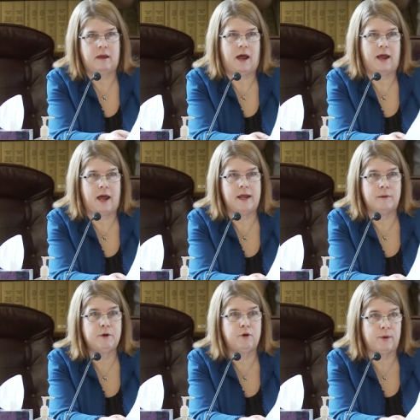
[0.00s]
I, I
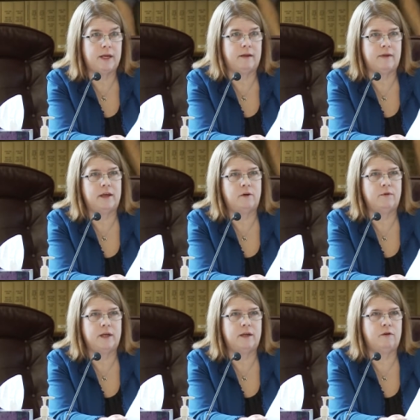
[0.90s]
am agreeing that you
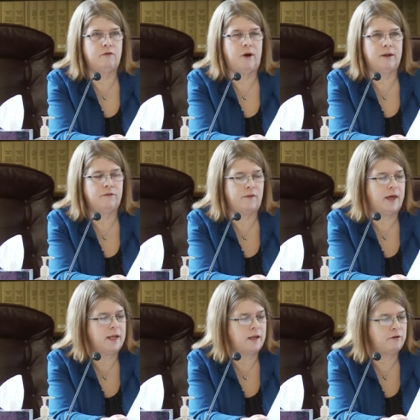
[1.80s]
did transfer
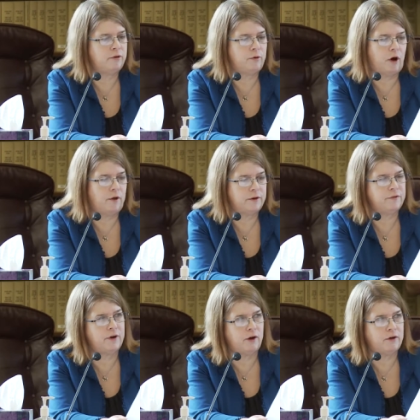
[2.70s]
that in to all the
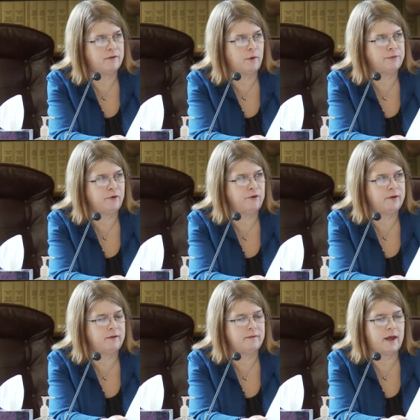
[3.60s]
different areas that Representative
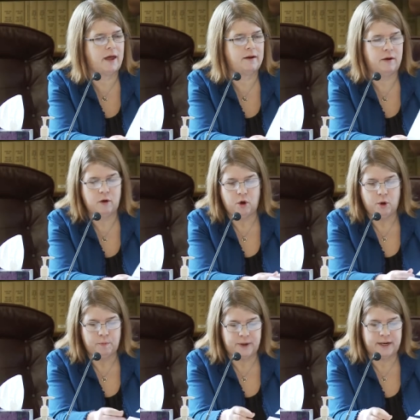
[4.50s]
Ortiz said,
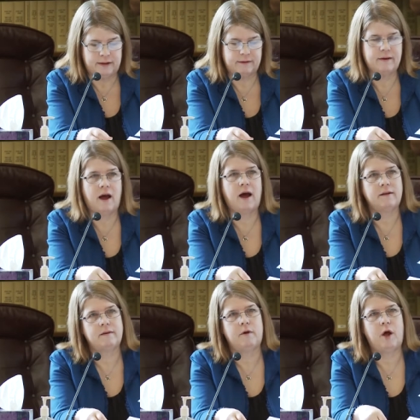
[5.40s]
but it is
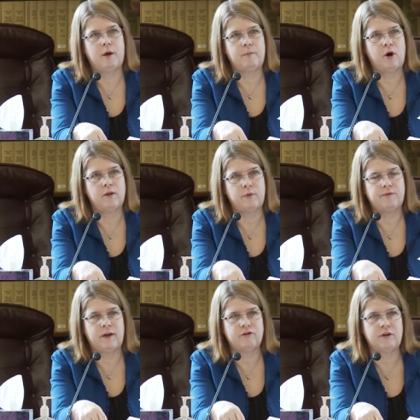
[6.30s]
not um, part of the
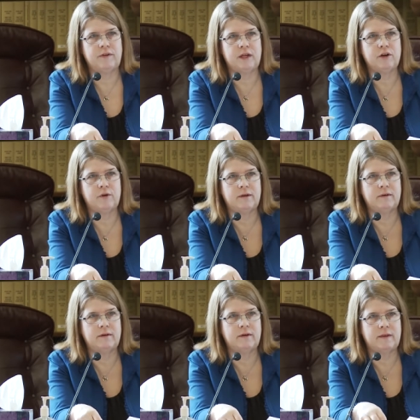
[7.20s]
reflection of the
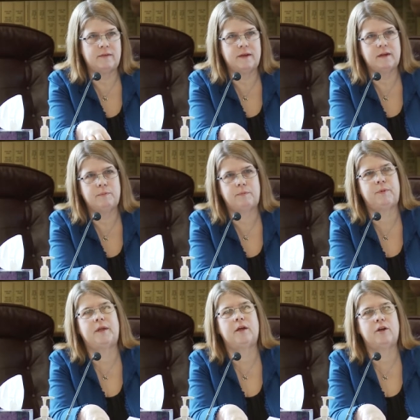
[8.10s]
increases in these
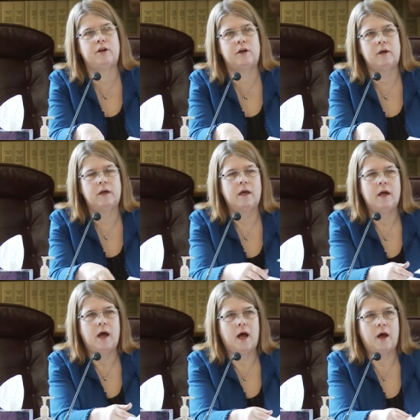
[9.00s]
particular
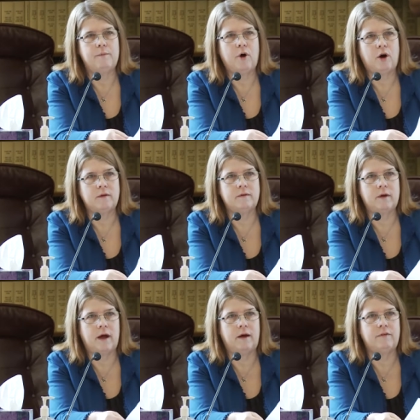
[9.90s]
um, parts
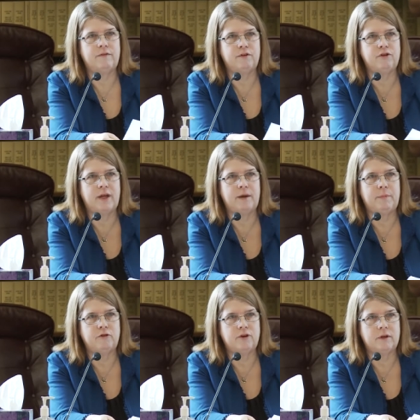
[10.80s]
of the fish and game
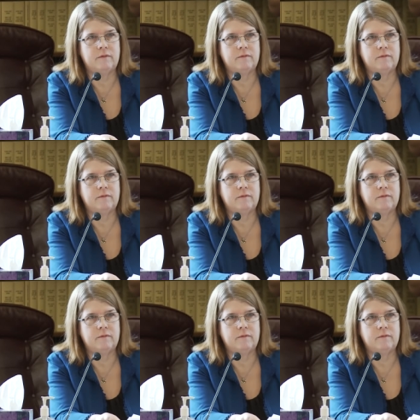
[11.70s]
budget.